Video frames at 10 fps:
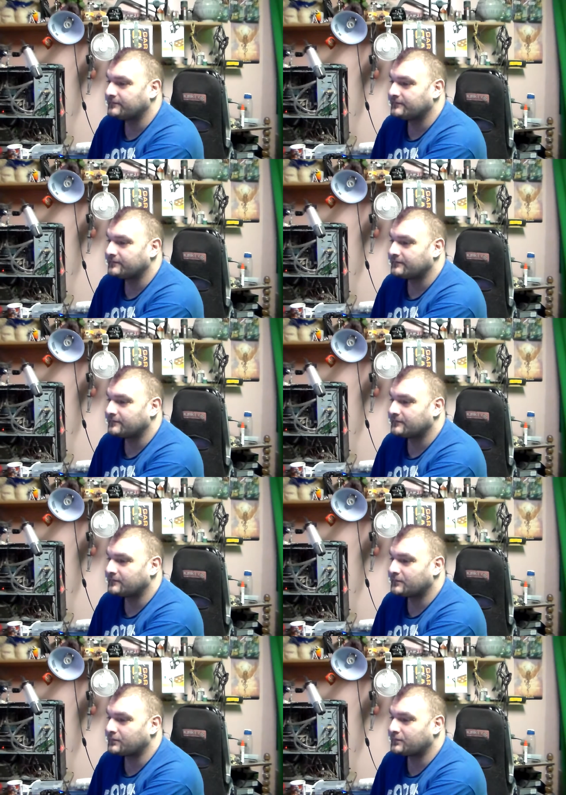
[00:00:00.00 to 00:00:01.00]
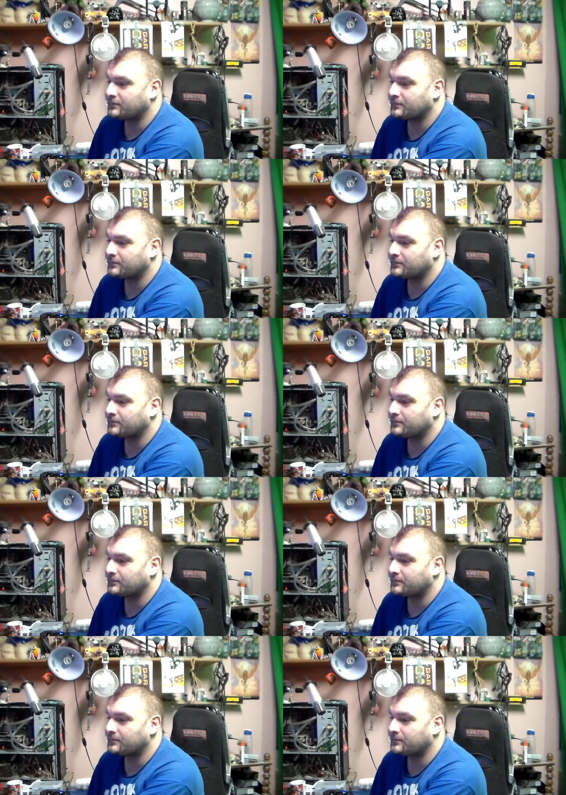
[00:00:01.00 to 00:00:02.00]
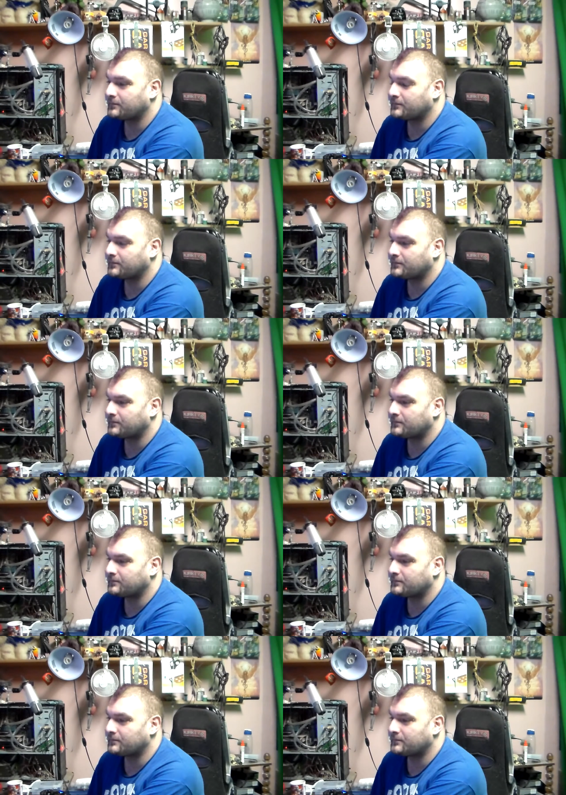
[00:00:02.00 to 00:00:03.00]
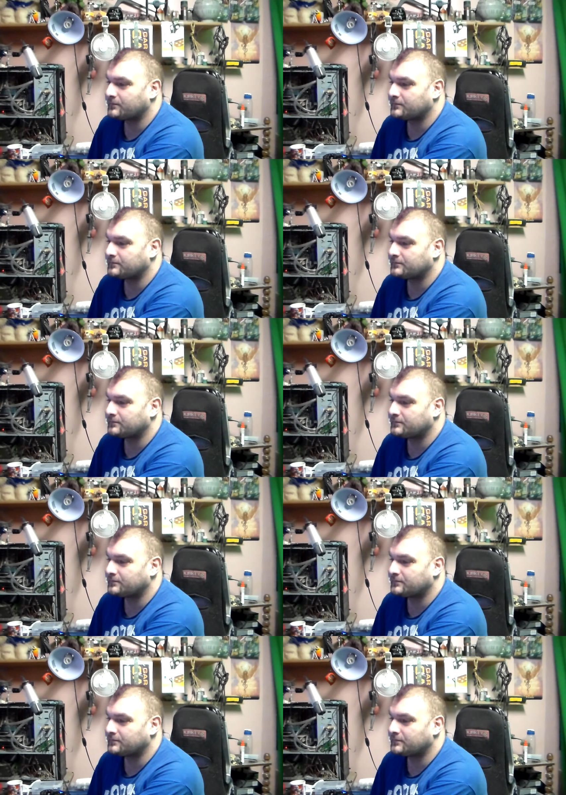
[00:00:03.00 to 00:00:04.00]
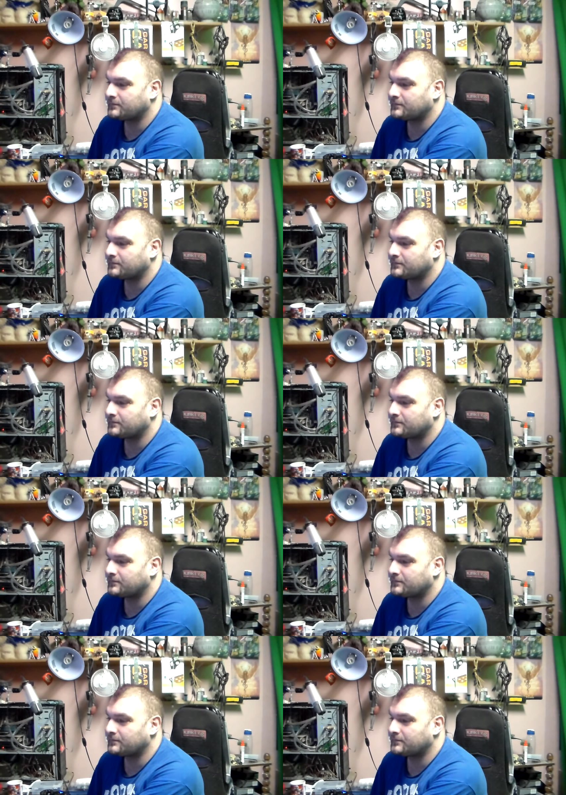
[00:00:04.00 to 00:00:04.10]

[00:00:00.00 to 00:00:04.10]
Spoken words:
(no one is talking)